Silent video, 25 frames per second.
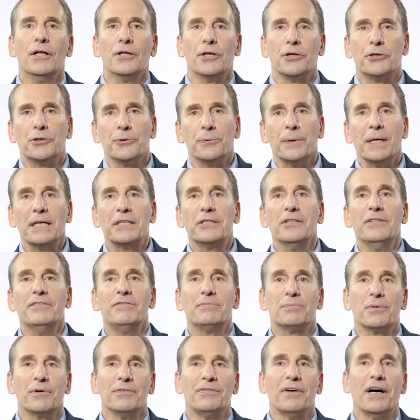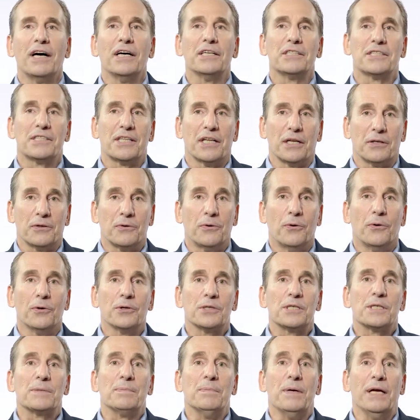The directive provides that
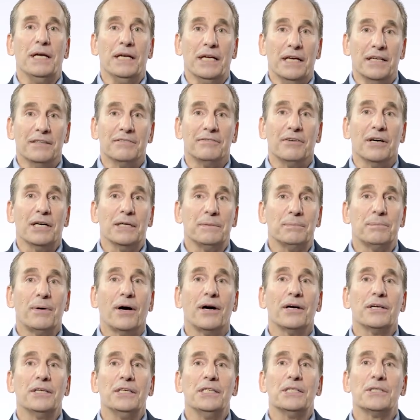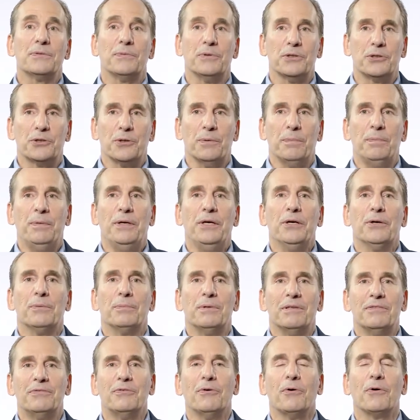courts may invite parties which appear
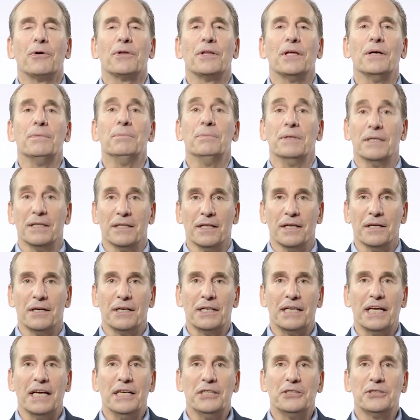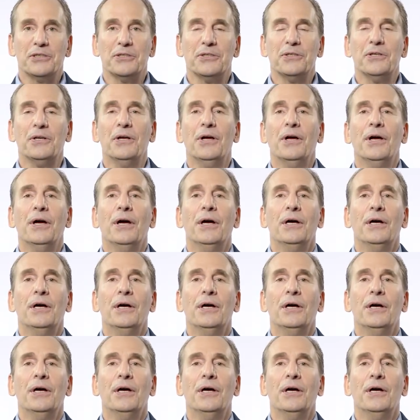before them in litigation